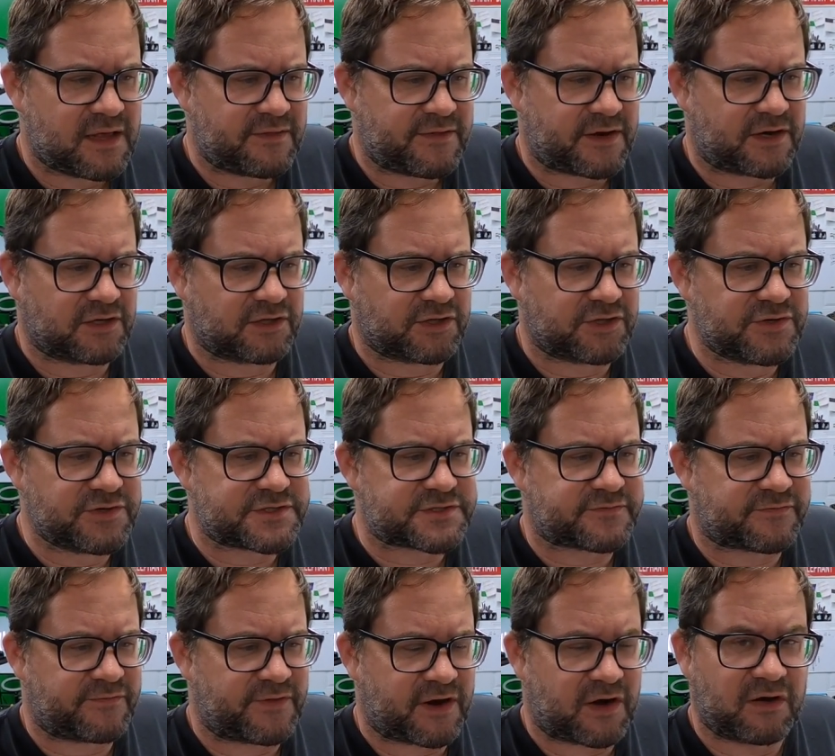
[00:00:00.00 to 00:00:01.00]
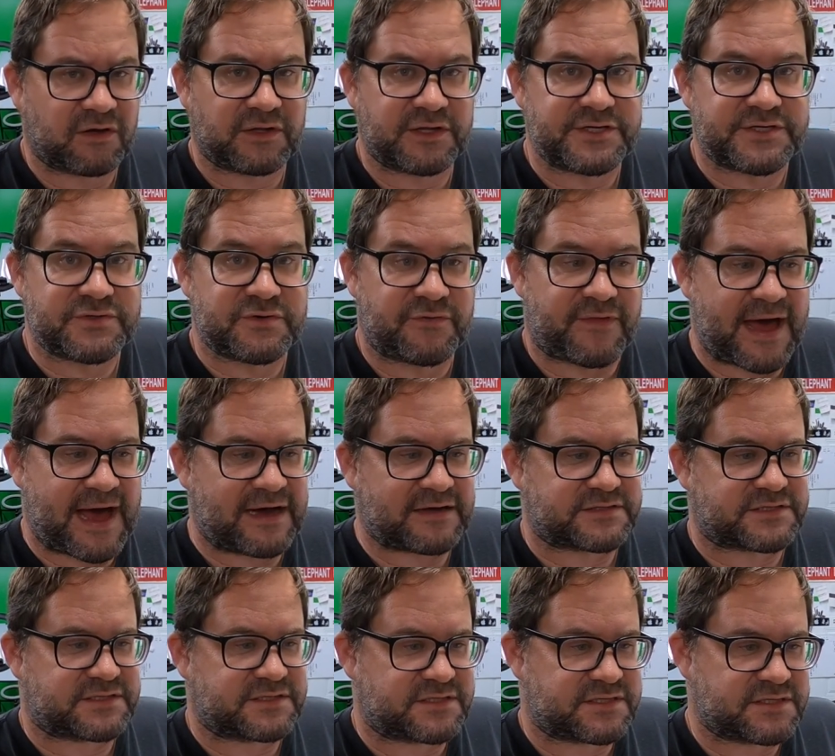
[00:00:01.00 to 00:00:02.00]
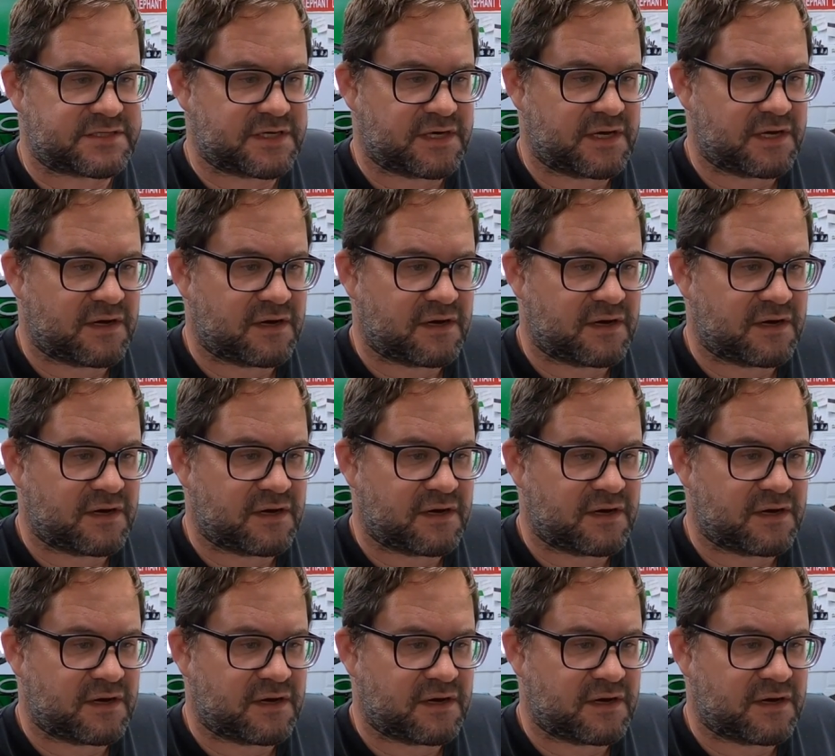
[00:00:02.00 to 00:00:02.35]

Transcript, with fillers: They're loose from the early 2000s.